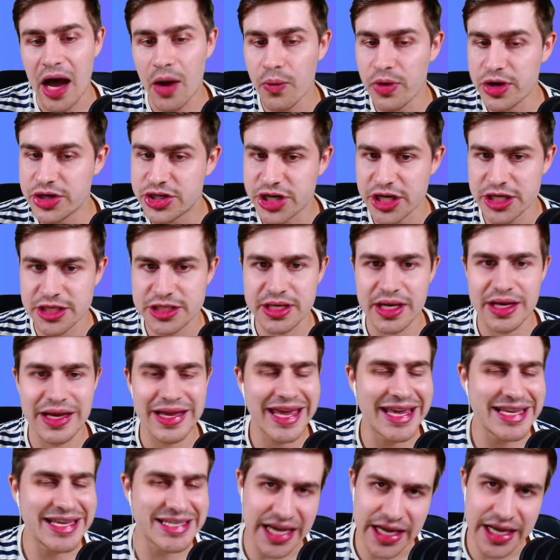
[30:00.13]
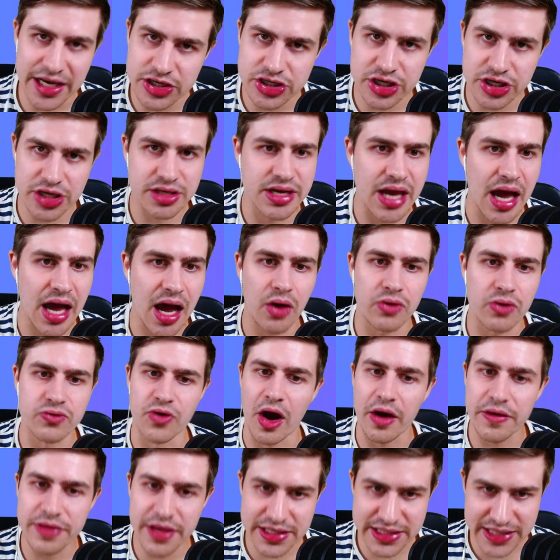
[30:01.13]
would just, he's injured now,
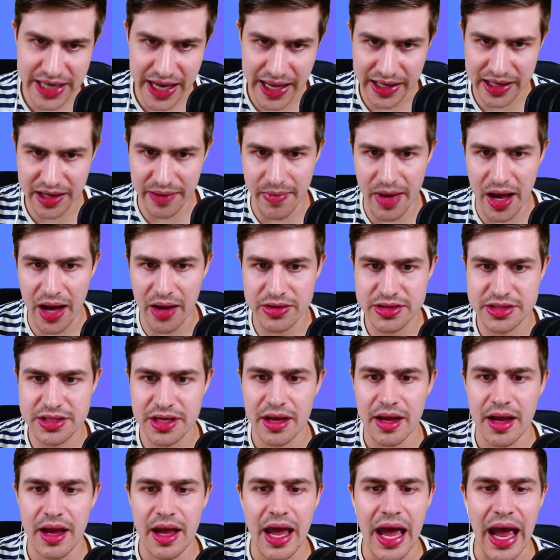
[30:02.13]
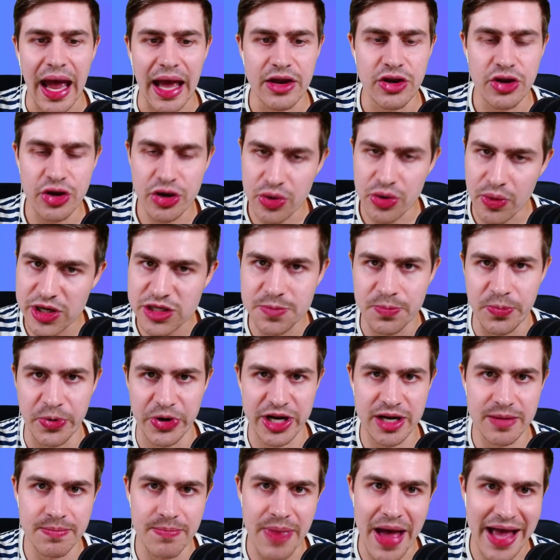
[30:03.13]
rather take him out, and you can always bring
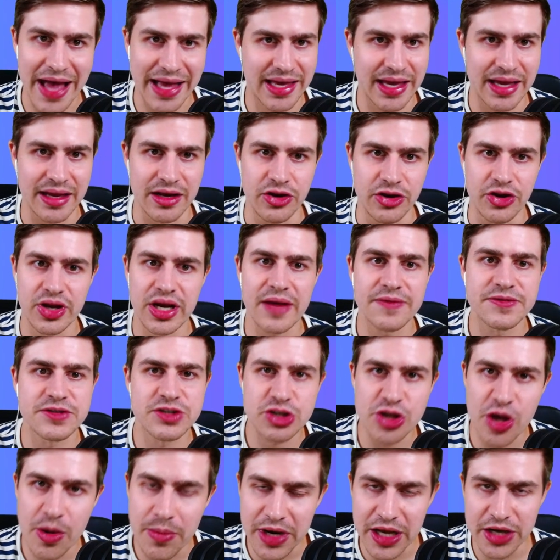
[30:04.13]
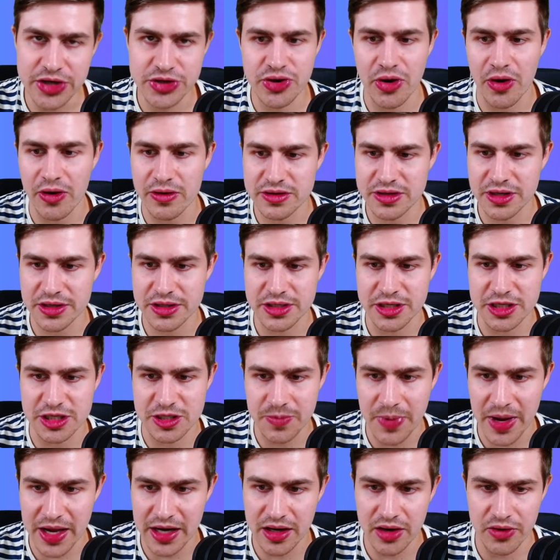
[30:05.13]
him back in. You're going to have so many chances to
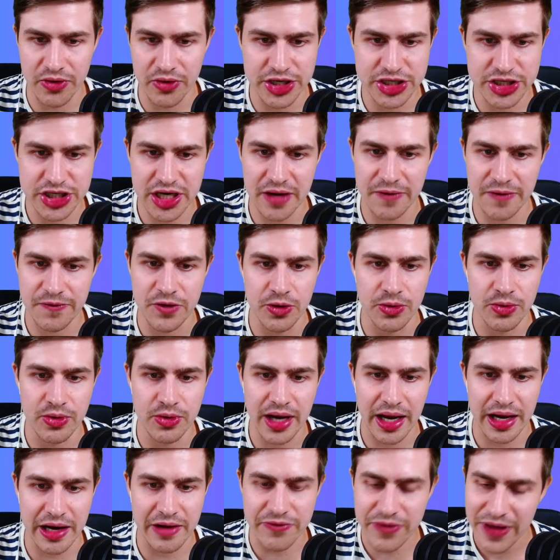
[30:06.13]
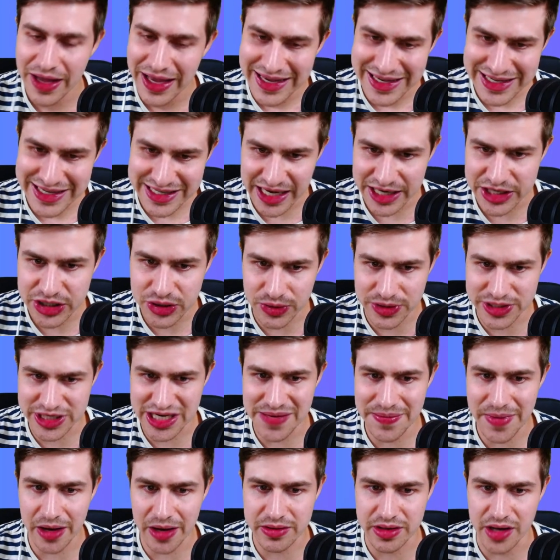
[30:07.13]
spend a Richie if you kind of set your
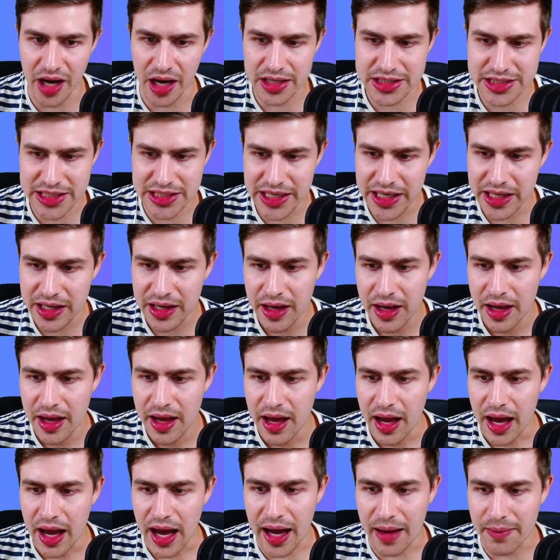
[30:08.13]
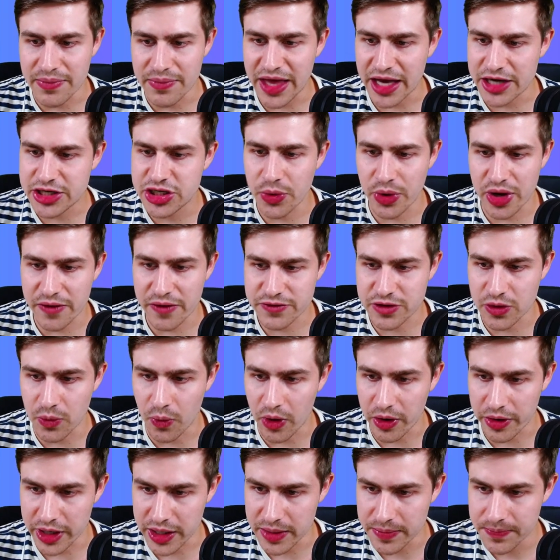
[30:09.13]
team out nicely, that you won't have to
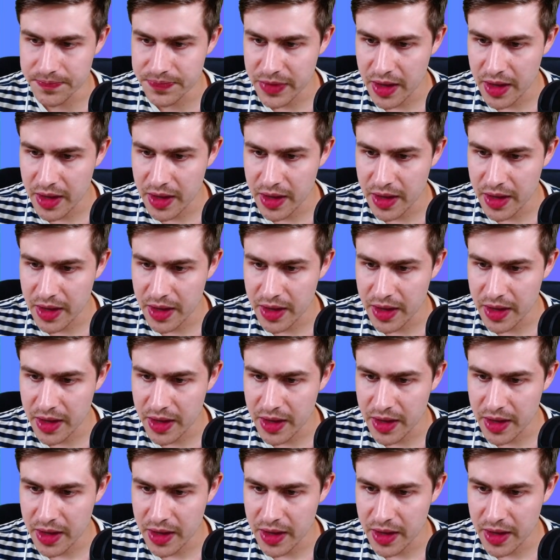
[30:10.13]
worry.